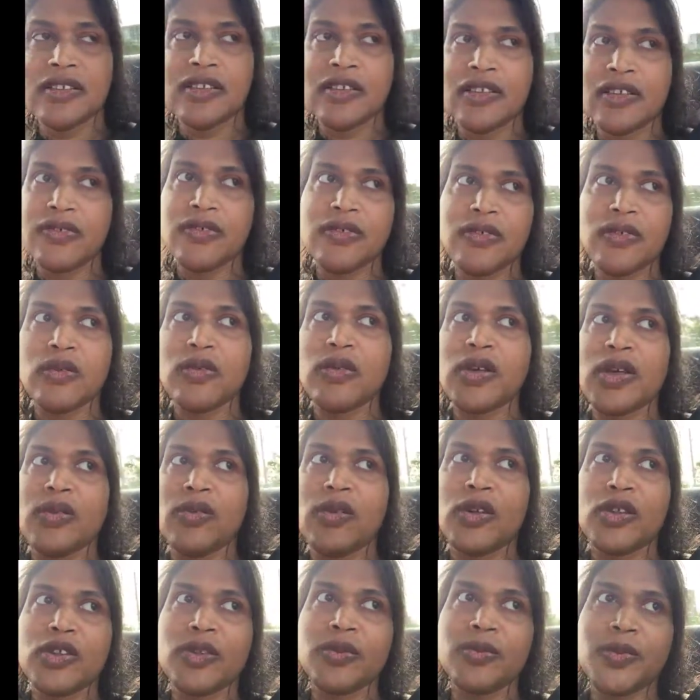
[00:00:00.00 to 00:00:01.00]
of who I
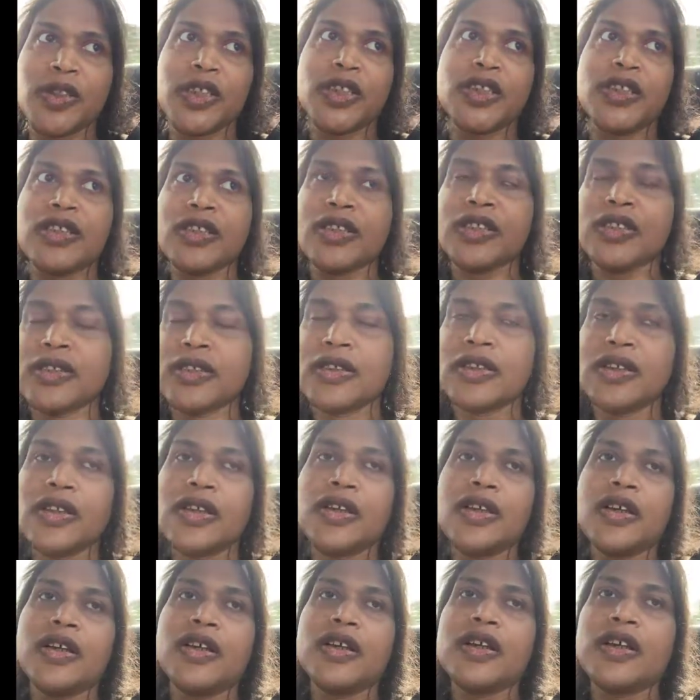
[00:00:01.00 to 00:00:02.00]
want to be,
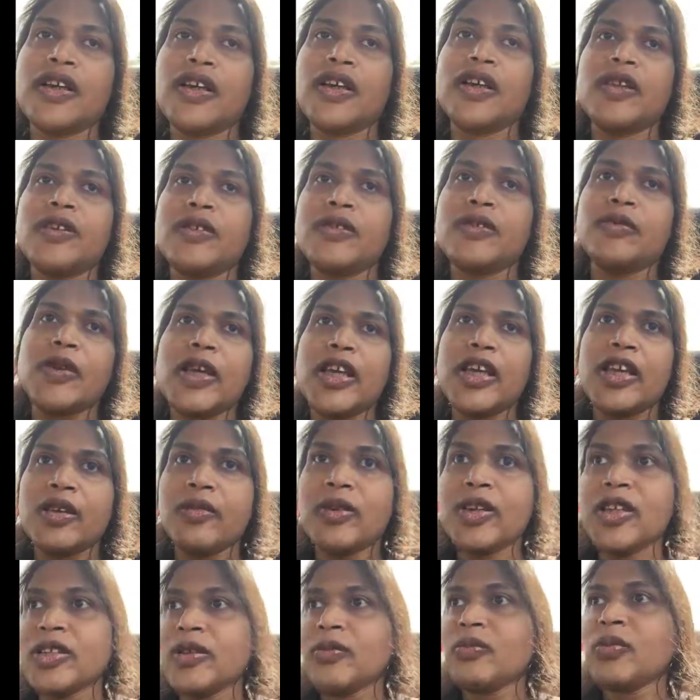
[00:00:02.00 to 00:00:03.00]
it's
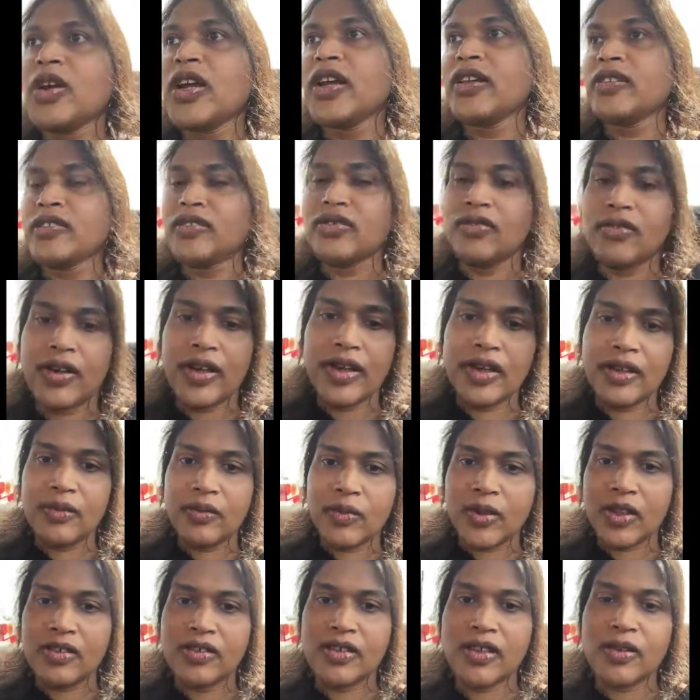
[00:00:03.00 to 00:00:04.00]
making me depressed, right?
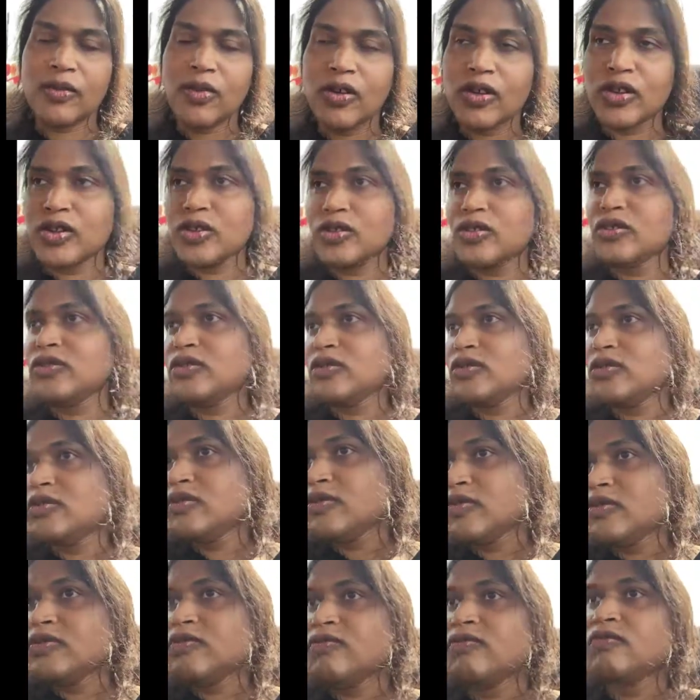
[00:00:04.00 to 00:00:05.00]
Because I want to,
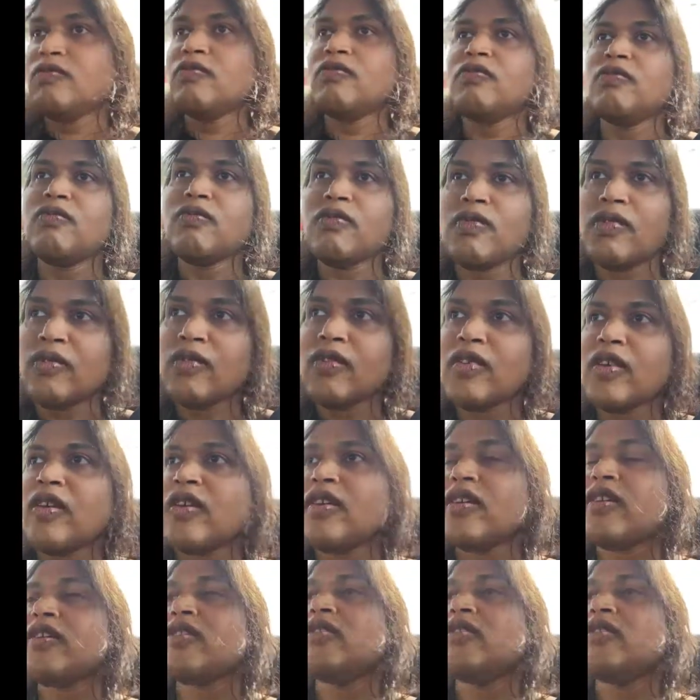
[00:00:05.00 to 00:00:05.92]
you